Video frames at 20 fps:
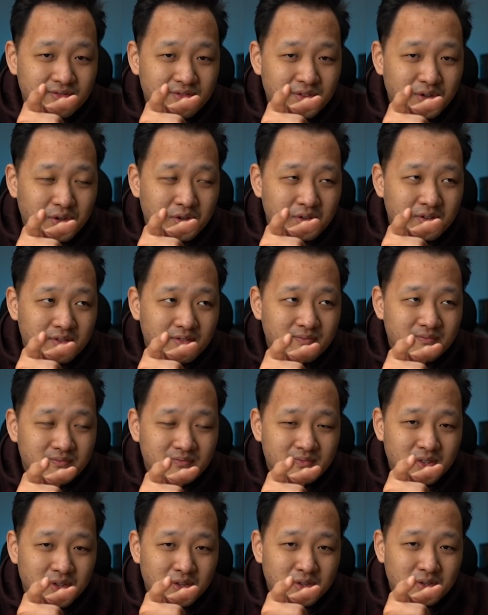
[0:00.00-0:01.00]
Or,
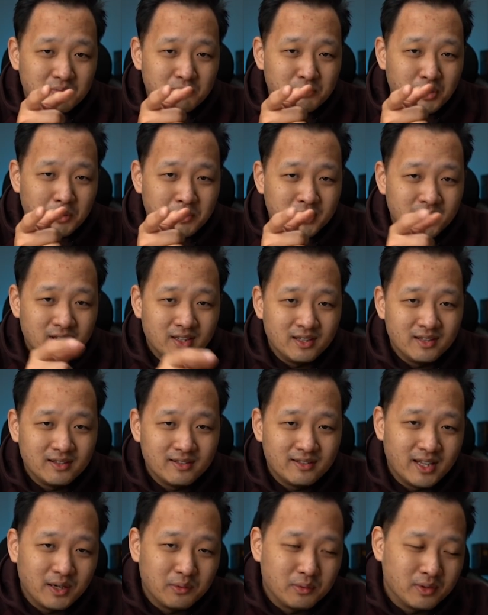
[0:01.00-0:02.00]
you know, property,
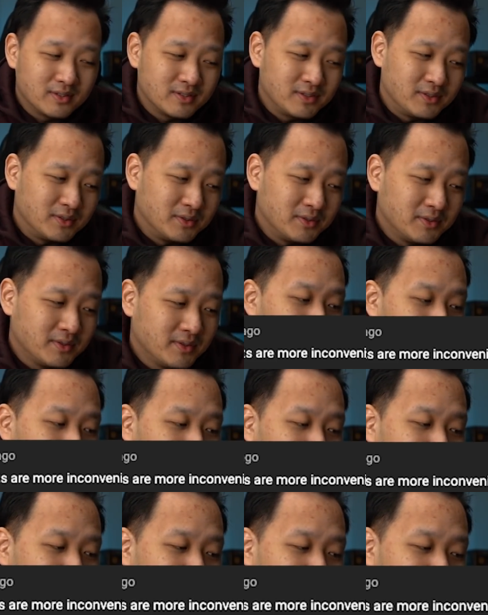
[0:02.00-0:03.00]
that works too.
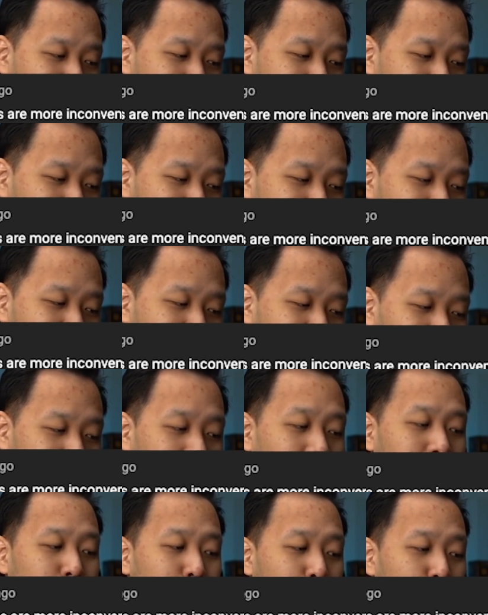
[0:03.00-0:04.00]
Mei Lee says,
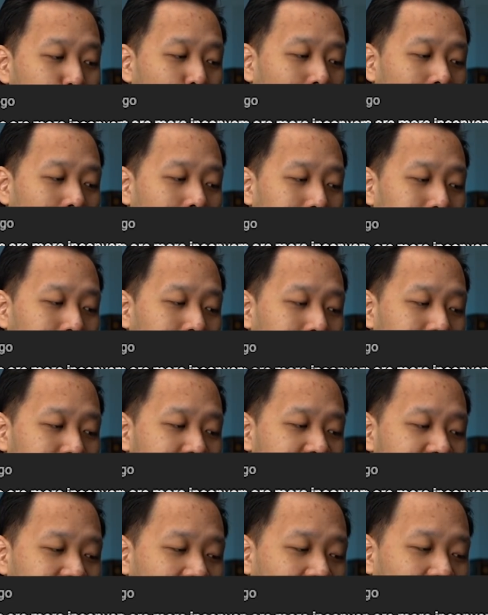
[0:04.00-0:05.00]
"QR
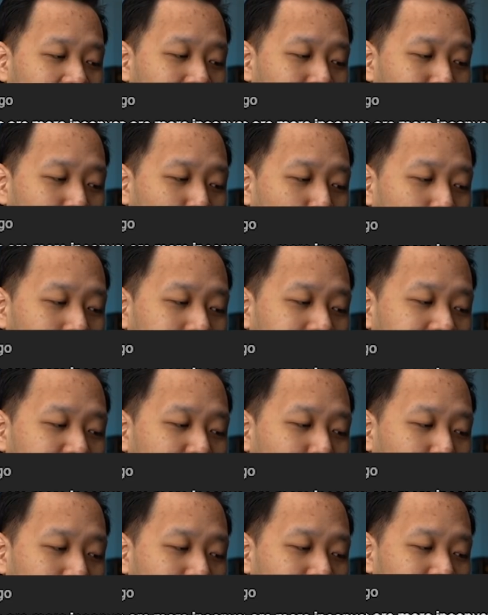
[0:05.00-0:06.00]
payments are more
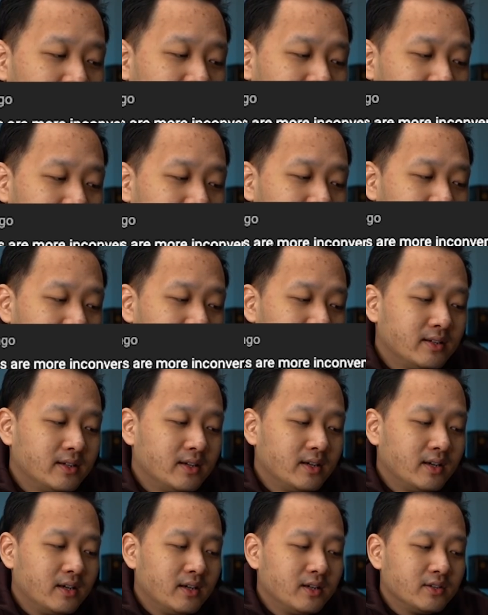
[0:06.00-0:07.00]
inconvenient."
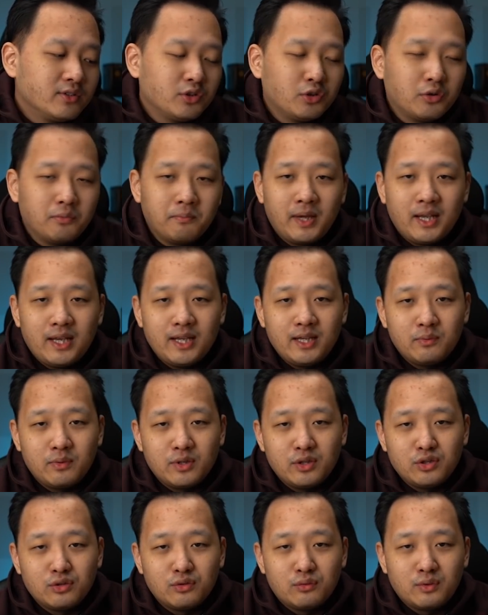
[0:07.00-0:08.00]
So Meili,
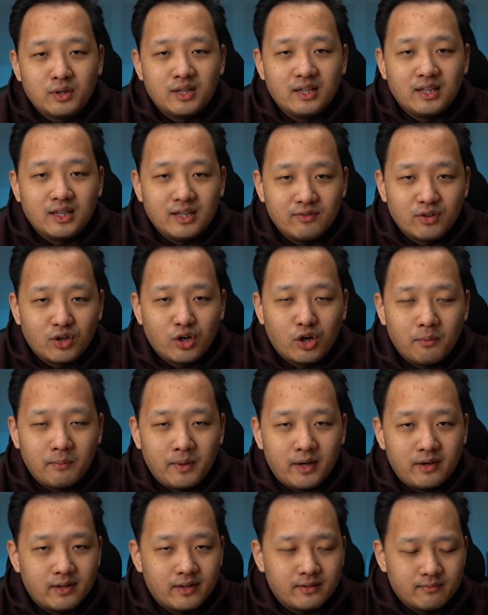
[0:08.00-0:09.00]
when you want to leave a
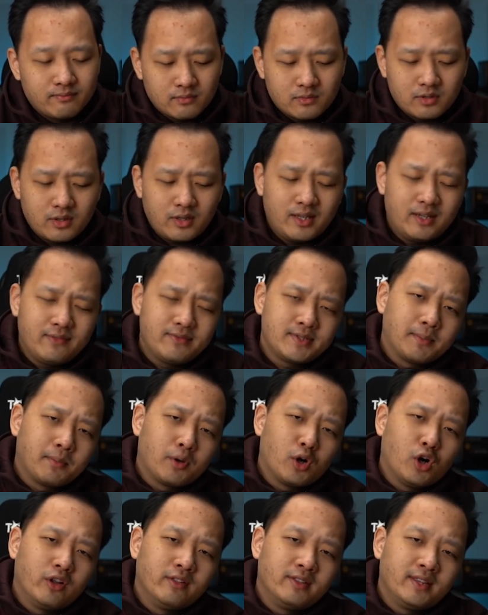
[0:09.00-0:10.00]
comment, right, try to give some
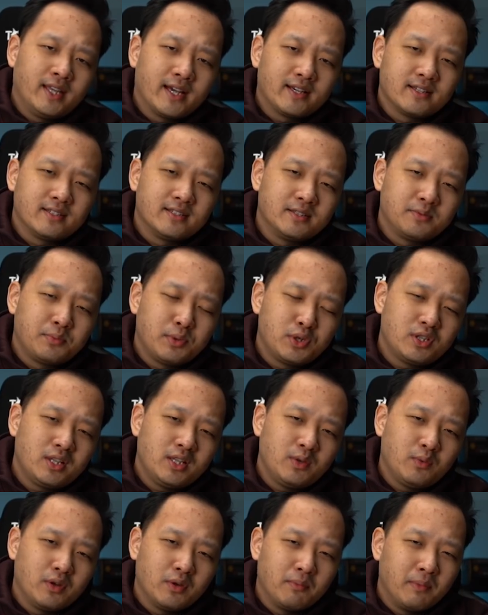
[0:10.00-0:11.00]
context,
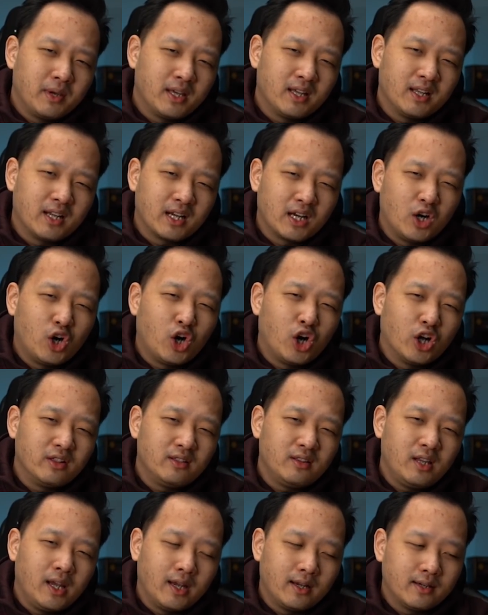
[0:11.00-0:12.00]
especially when you're making like a hot
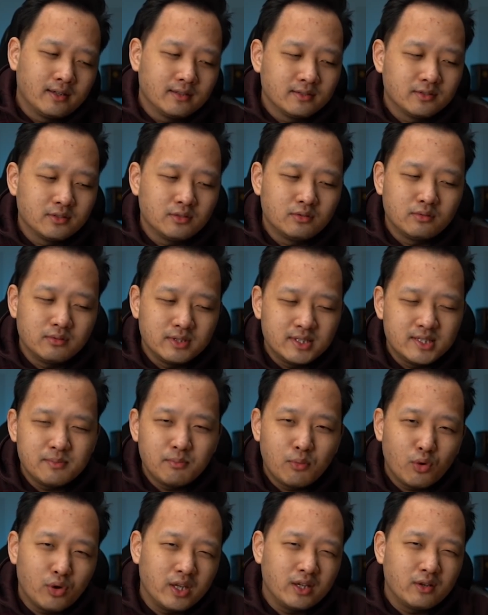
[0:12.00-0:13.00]
take. So is it
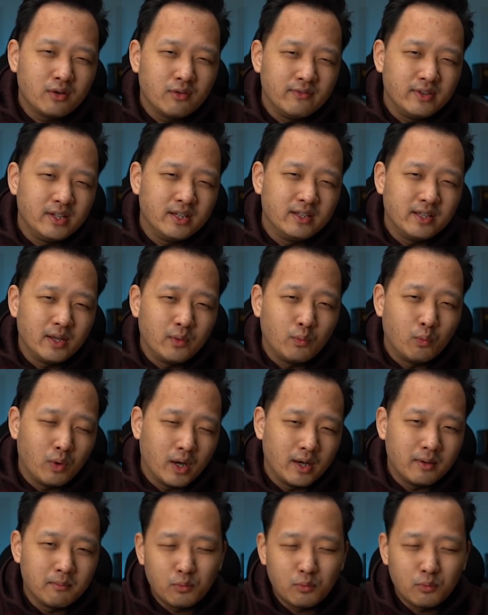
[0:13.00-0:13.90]
more inconvenient than what?